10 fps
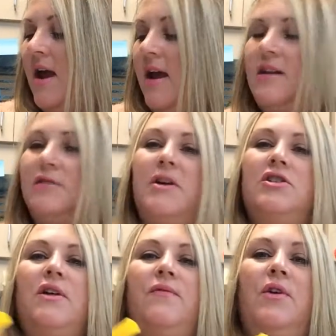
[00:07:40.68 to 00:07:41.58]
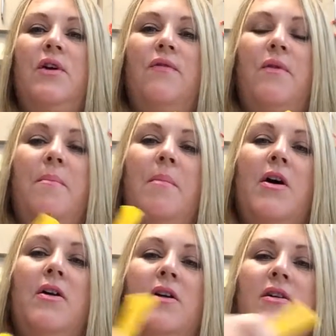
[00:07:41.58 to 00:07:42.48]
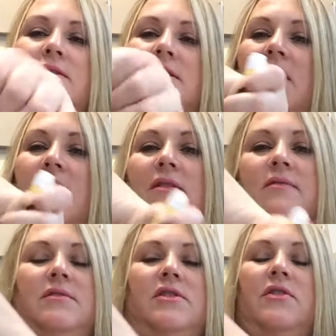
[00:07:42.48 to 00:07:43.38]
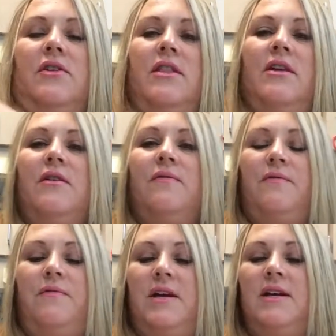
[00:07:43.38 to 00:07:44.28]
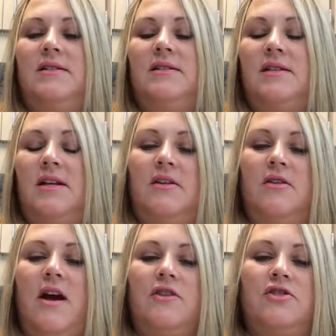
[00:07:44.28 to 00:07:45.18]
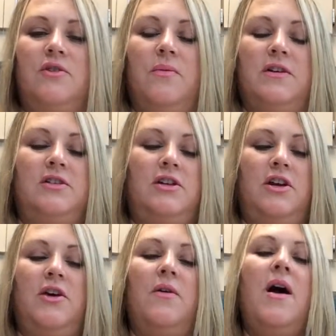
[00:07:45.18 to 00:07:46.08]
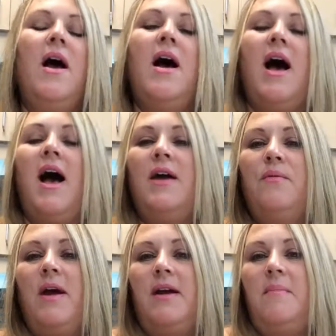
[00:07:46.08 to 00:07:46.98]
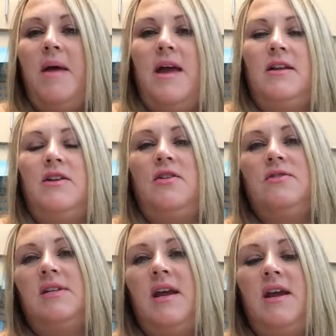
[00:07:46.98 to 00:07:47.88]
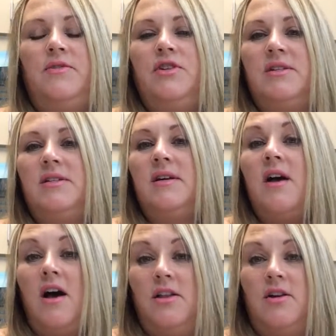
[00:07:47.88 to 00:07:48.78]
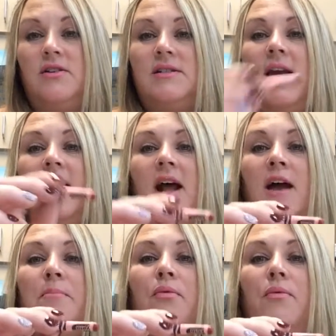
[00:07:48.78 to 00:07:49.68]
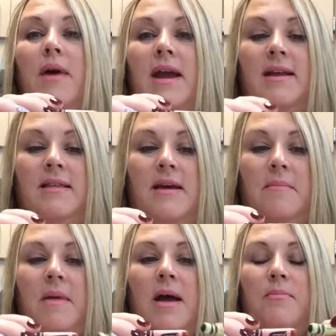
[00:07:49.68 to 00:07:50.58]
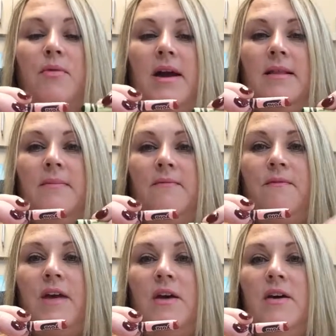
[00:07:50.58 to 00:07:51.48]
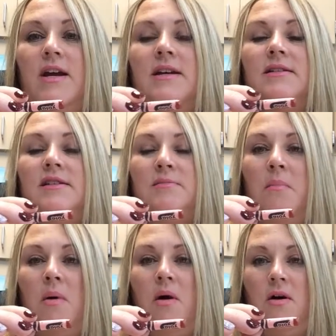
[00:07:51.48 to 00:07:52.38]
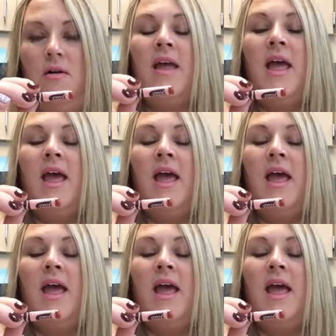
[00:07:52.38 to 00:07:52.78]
and especially if you give them markers, they're turning their fists and they're not sure what to do. I recommend using just colors, and I break them. I break them very small.